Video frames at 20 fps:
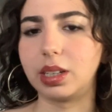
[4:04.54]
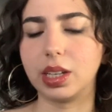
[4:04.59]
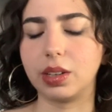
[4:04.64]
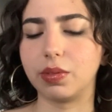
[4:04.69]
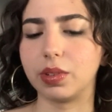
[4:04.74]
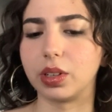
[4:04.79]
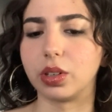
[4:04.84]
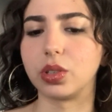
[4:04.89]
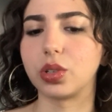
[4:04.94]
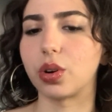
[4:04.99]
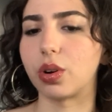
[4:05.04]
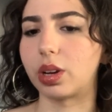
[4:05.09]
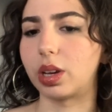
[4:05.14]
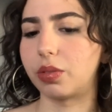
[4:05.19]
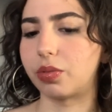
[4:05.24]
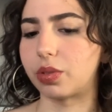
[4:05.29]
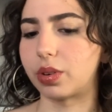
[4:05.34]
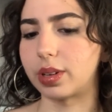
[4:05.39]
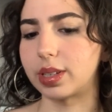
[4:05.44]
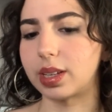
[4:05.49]
even in Turkey,
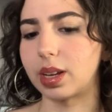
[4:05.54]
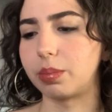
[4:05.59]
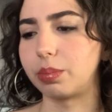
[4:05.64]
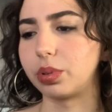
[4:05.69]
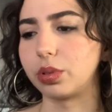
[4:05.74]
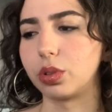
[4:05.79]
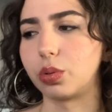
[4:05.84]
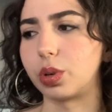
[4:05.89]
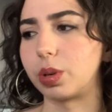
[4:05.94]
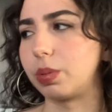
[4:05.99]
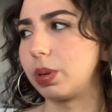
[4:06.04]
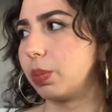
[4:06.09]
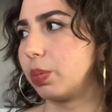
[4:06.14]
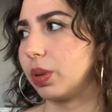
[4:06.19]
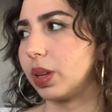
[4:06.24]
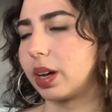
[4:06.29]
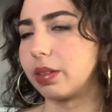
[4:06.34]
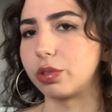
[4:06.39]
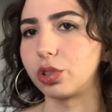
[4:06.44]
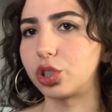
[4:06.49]
for example, where people
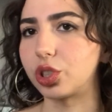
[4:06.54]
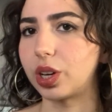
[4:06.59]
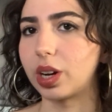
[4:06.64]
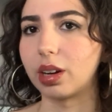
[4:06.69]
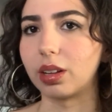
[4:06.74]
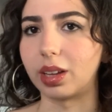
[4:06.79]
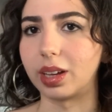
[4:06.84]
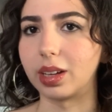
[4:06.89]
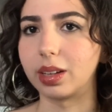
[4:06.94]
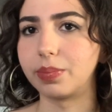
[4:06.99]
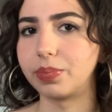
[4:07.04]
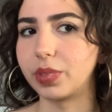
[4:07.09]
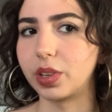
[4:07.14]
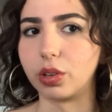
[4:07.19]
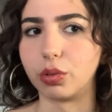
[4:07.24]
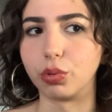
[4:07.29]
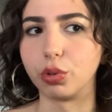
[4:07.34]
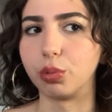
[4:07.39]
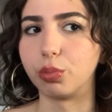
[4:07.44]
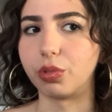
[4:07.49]
have to share a
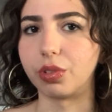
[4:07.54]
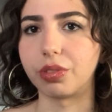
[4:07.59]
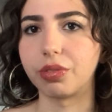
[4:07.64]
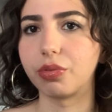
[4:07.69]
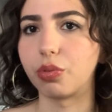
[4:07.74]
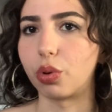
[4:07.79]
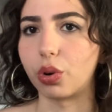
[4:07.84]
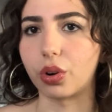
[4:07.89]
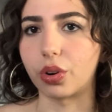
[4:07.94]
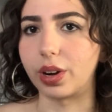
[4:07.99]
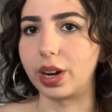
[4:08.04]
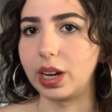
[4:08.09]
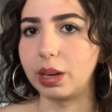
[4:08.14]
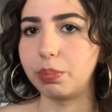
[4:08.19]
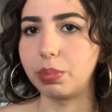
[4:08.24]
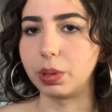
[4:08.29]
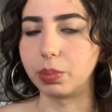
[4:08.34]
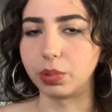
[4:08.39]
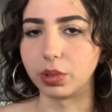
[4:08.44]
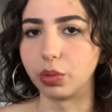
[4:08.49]
room with 4 or 8
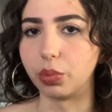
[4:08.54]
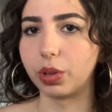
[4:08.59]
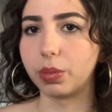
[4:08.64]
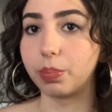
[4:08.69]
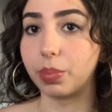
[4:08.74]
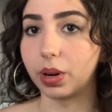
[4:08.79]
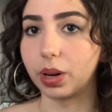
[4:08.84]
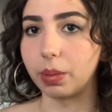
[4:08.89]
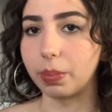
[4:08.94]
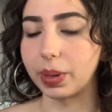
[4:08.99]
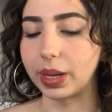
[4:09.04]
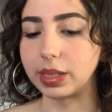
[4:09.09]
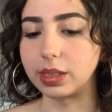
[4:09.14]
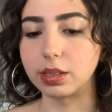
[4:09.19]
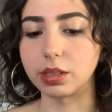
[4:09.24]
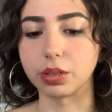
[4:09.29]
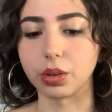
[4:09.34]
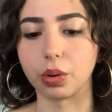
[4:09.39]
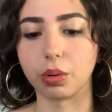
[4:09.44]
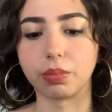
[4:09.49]
people with bunk beds.
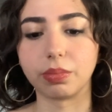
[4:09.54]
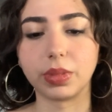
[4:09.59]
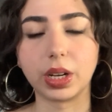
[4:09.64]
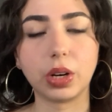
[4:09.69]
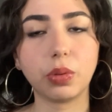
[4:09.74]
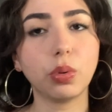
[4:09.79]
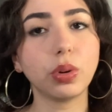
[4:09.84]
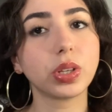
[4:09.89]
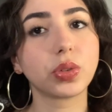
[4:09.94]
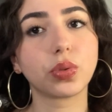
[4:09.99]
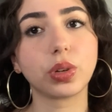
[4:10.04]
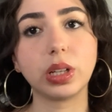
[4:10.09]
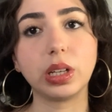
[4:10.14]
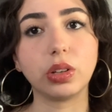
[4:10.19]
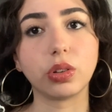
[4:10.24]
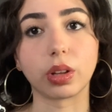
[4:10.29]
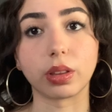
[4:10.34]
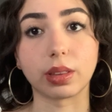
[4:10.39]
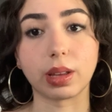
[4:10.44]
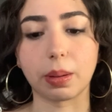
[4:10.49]
So it was really
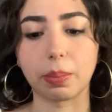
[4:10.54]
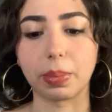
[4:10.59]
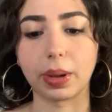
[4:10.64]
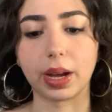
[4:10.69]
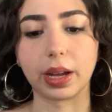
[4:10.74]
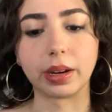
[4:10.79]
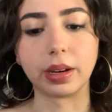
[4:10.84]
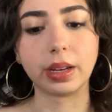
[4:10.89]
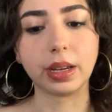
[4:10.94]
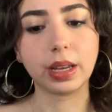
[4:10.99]
not that bad.